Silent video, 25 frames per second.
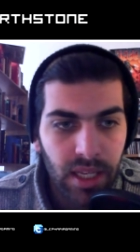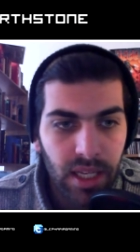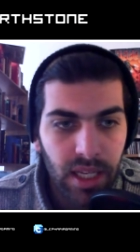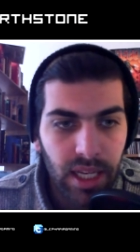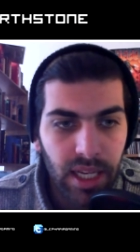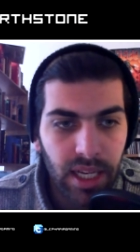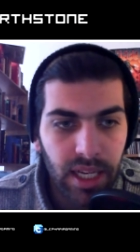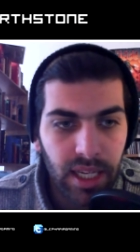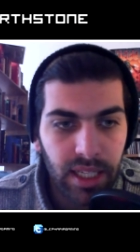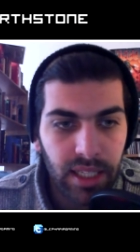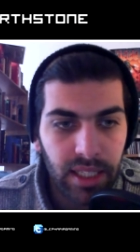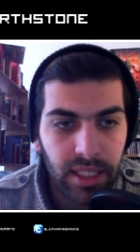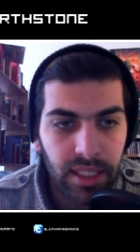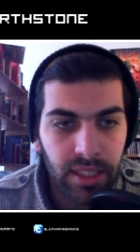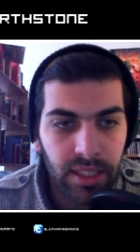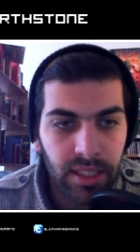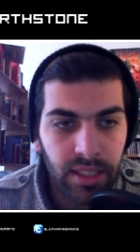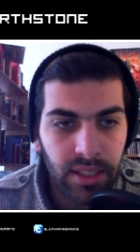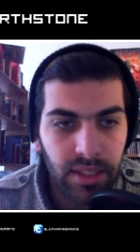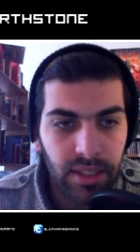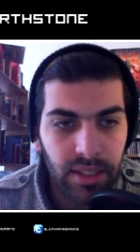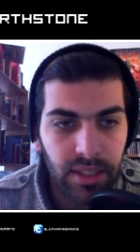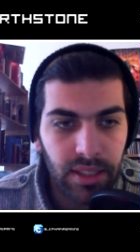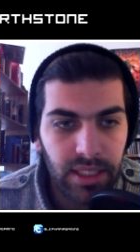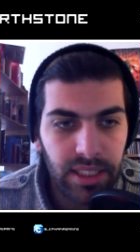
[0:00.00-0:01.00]

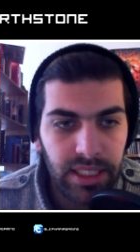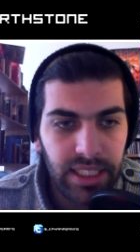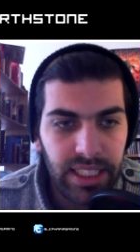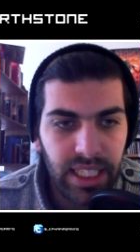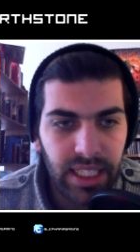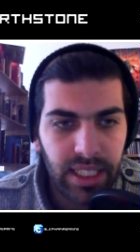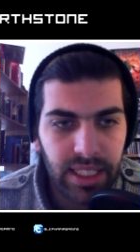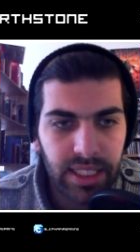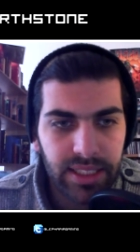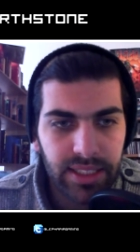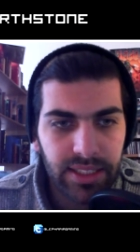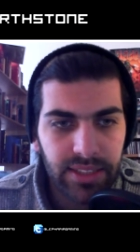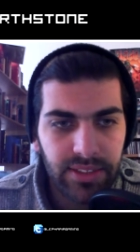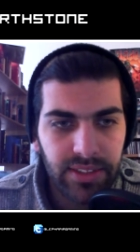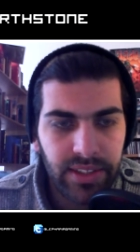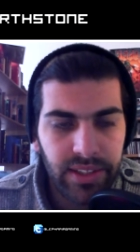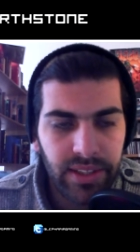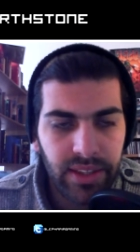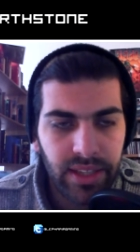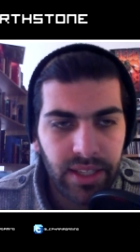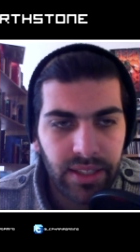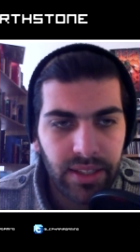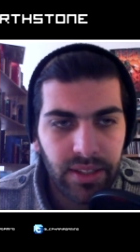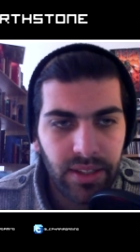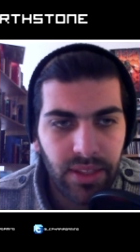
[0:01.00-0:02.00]
And yeah, I can see
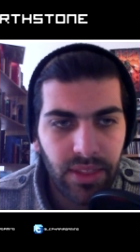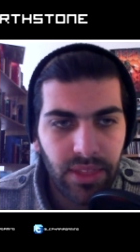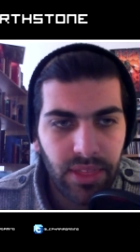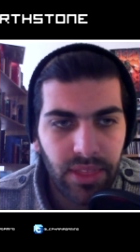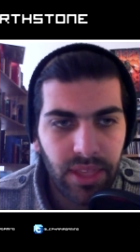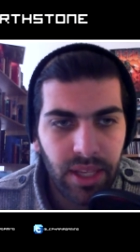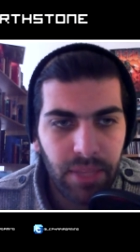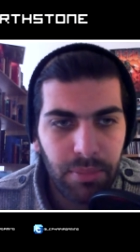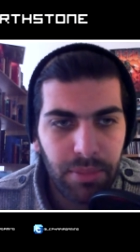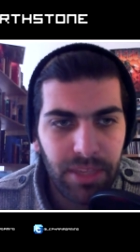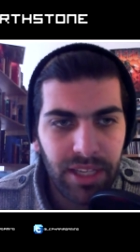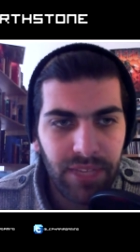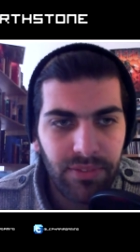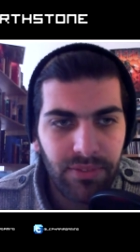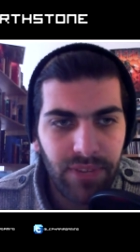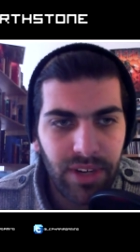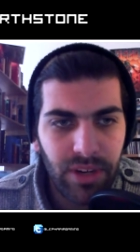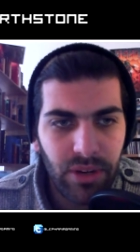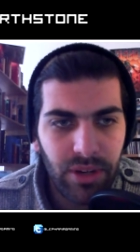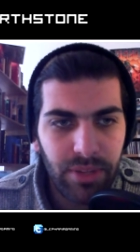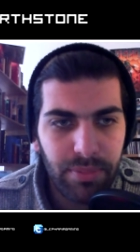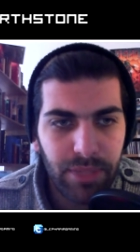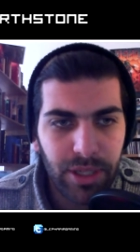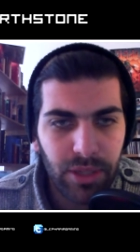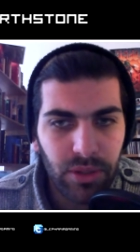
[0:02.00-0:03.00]
that thing being
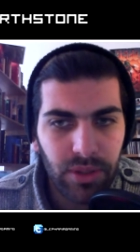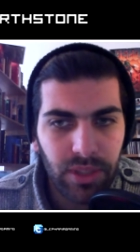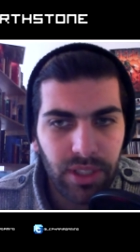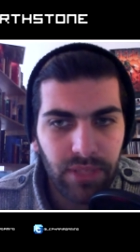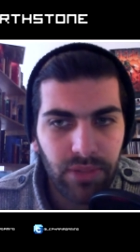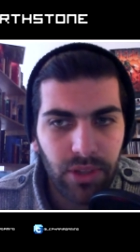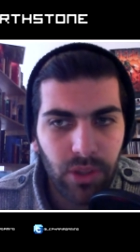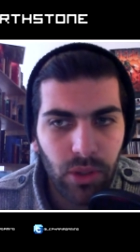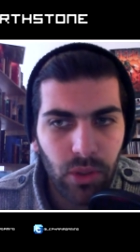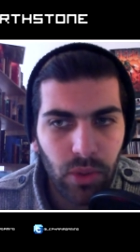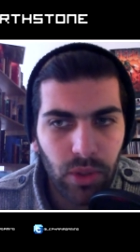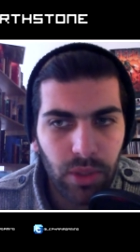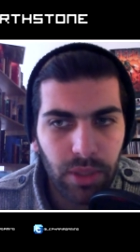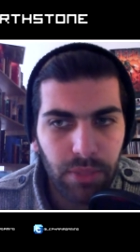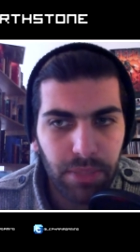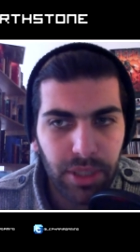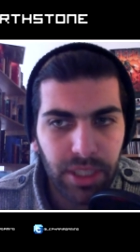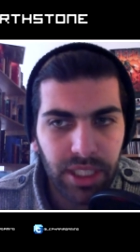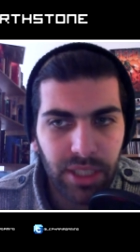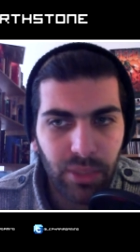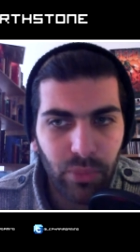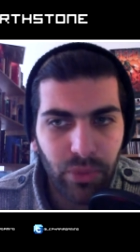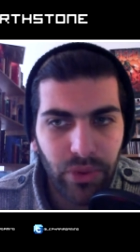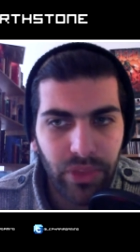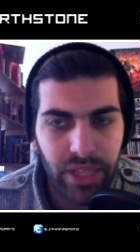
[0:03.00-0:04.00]
very potent if you combine
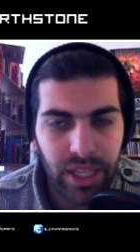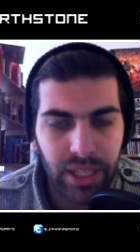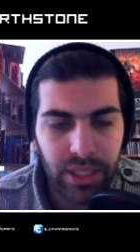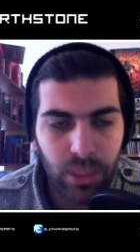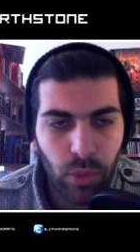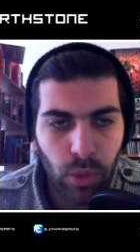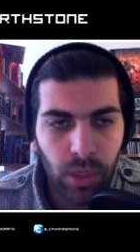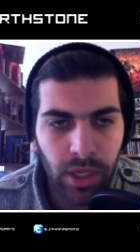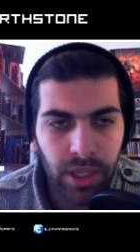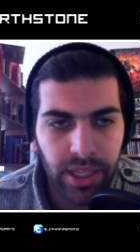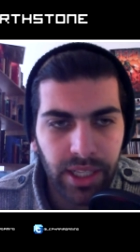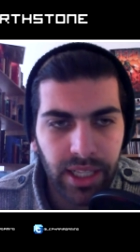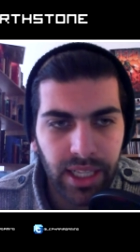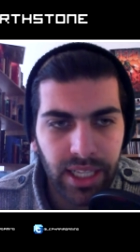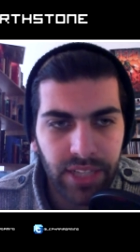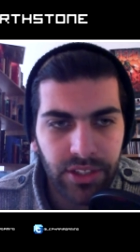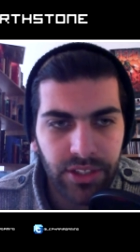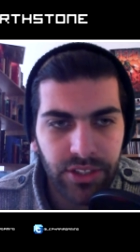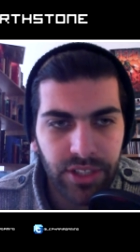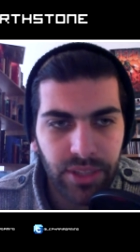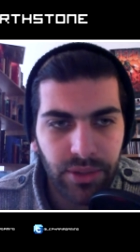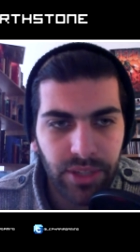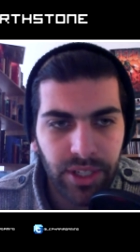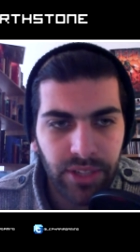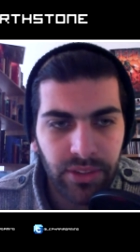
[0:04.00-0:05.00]
it with quality
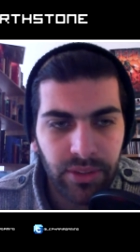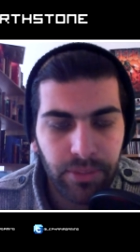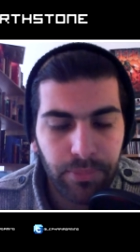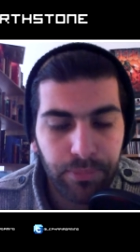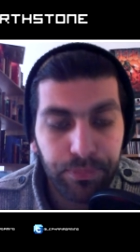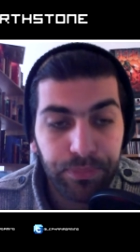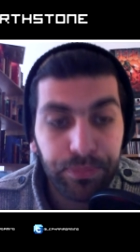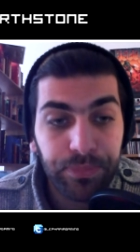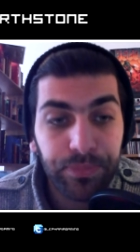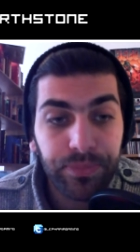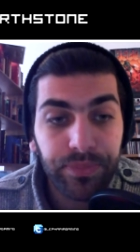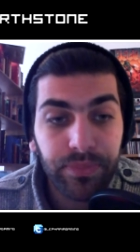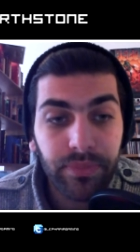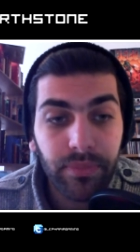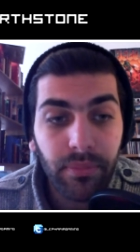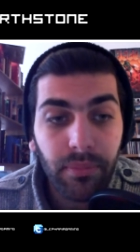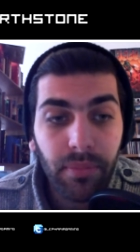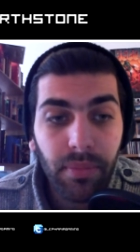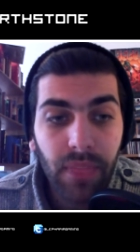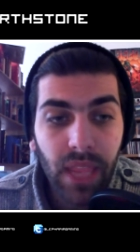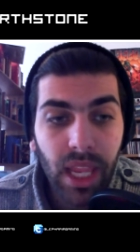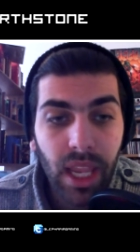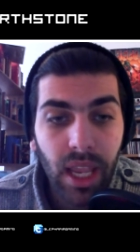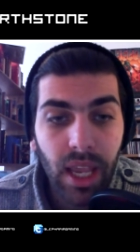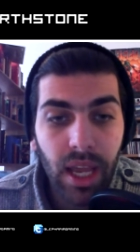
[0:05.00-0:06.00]
legendaries.
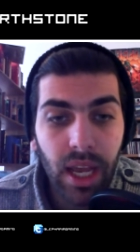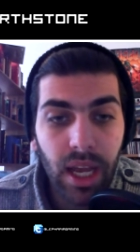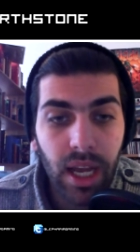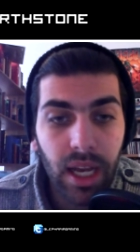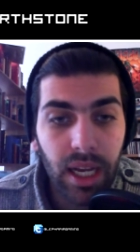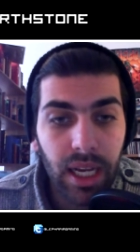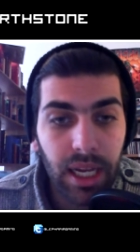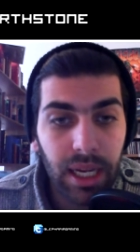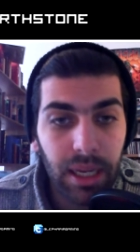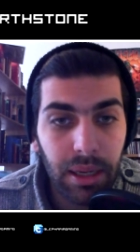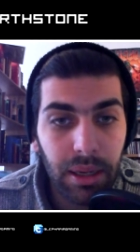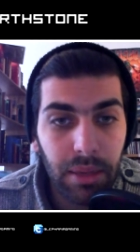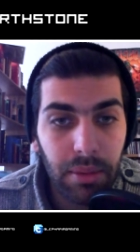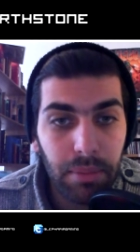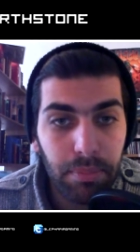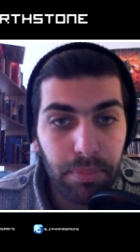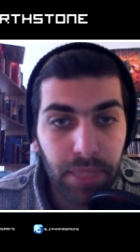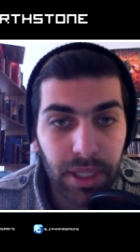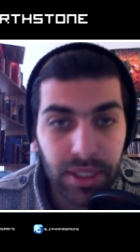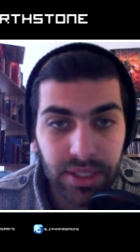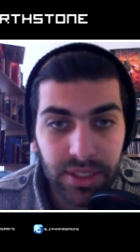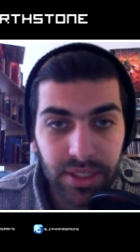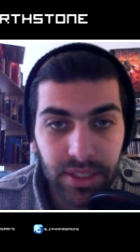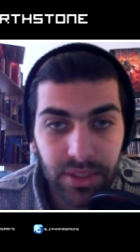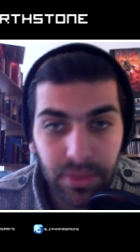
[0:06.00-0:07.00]

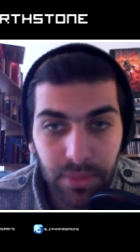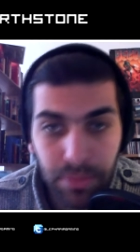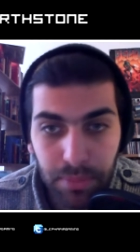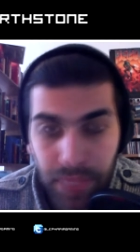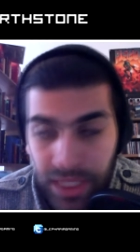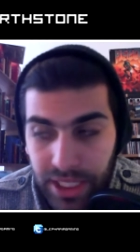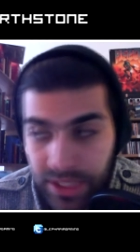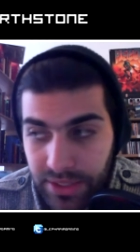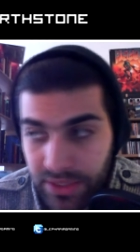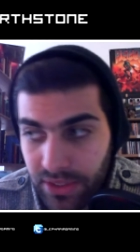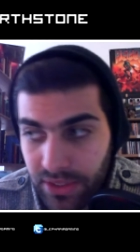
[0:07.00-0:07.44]
But it might